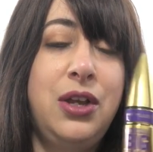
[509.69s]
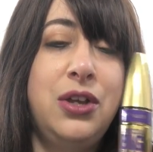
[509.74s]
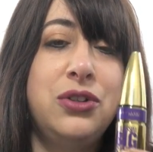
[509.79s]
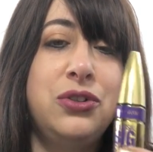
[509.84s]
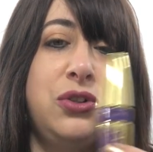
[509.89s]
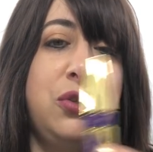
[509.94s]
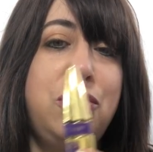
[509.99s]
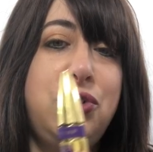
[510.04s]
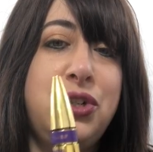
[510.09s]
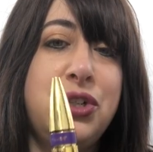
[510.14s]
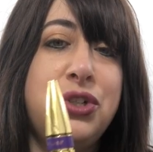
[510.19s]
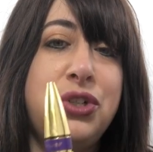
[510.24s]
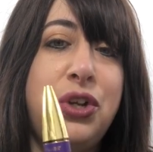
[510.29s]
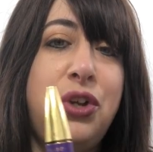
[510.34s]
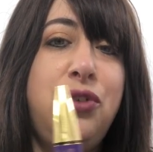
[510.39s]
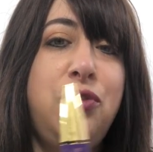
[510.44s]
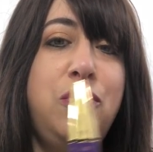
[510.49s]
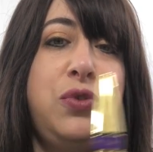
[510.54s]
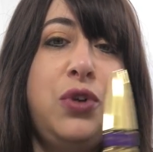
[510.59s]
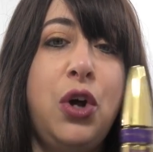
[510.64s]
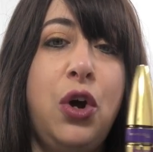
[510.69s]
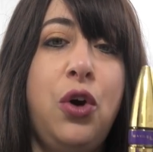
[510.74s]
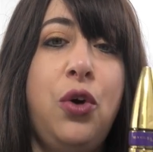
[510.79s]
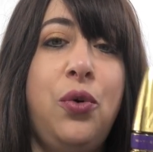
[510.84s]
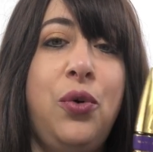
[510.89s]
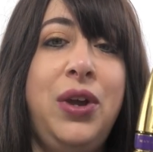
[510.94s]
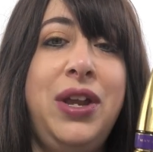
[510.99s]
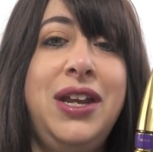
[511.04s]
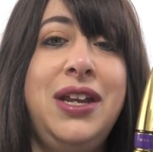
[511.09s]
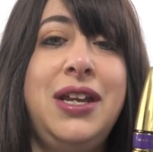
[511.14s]
So just so you
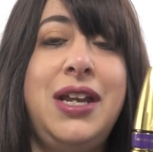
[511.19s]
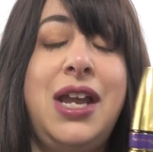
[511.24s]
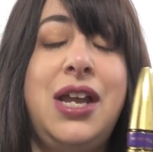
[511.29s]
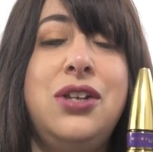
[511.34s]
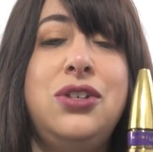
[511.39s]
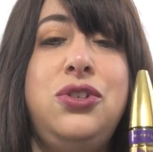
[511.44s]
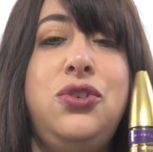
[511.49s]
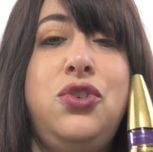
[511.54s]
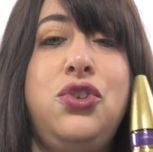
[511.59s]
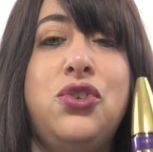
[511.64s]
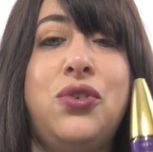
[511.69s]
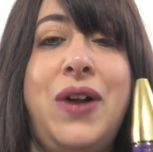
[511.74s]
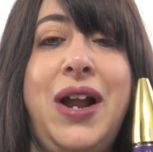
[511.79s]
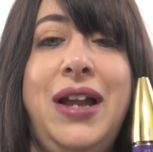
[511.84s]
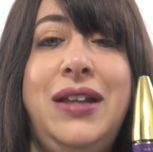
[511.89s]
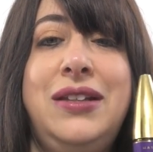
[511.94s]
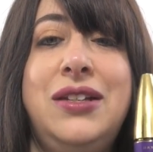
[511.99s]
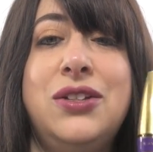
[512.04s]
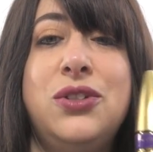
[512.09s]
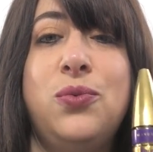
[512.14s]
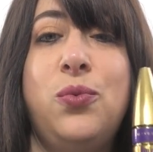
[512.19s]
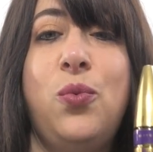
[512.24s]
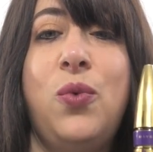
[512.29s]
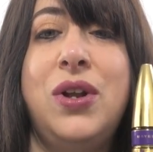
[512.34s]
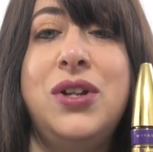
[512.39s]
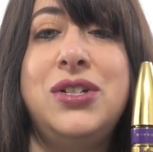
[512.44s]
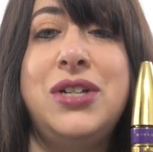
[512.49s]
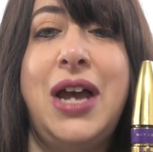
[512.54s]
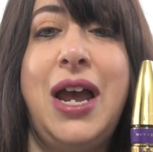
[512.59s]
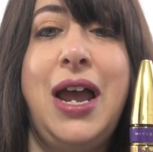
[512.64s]
know, in case you tried this
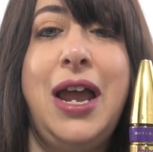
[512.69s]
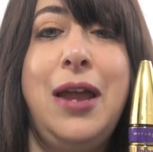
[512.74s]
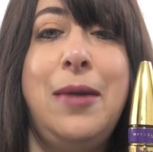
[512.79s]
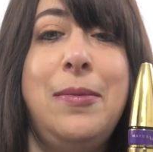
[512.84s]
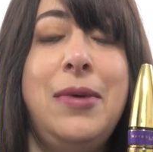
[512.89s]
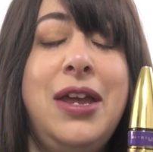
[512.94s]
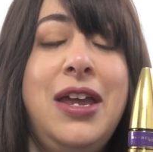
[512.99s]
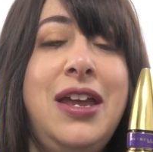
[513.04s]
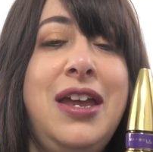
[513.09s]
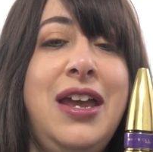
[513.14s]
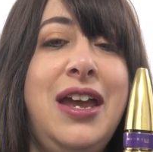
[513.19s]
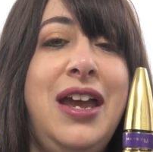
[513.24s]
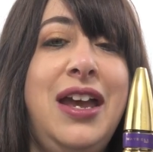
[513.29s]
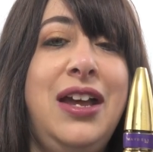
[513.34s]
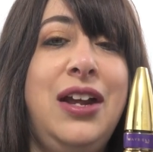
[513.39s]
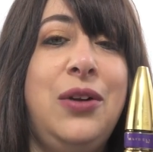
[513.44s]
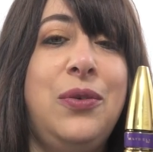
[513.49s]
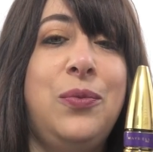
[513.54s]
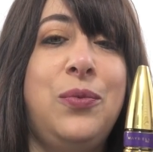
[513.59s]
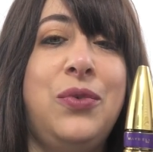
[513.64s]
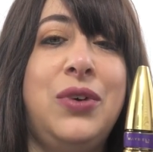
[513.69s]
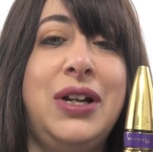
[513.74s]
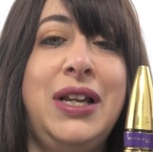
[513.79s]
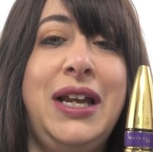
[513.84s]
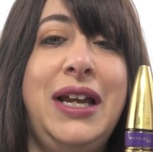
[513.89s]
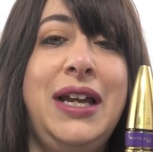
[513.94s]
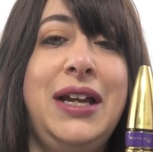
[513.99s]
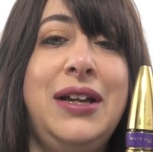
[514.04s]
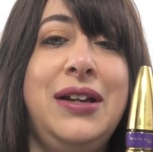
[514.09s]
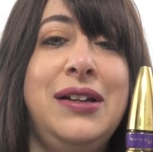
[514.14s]
one time and were
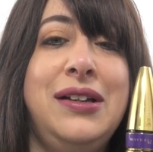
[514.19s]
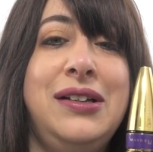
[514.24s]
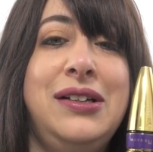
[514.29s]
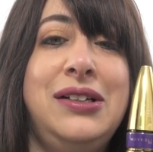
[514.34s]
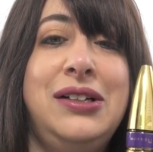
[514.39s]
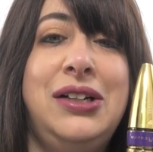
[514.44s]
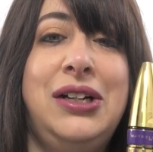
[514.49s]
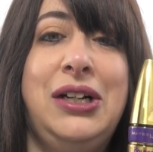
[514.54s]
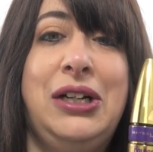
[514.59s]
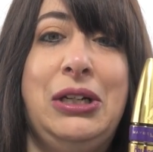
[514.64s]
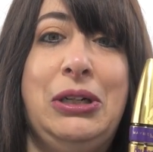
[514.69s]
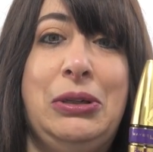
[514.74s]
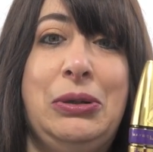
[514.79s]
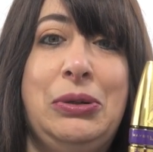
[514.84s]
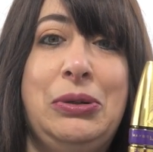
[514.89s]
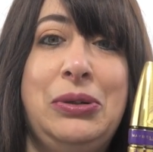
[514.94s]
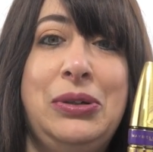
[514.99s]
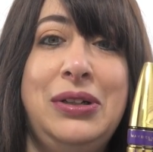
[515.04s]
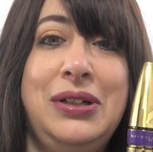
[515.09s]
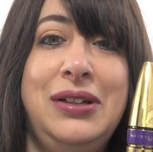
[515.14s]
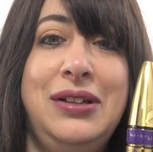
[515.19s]
like, oh,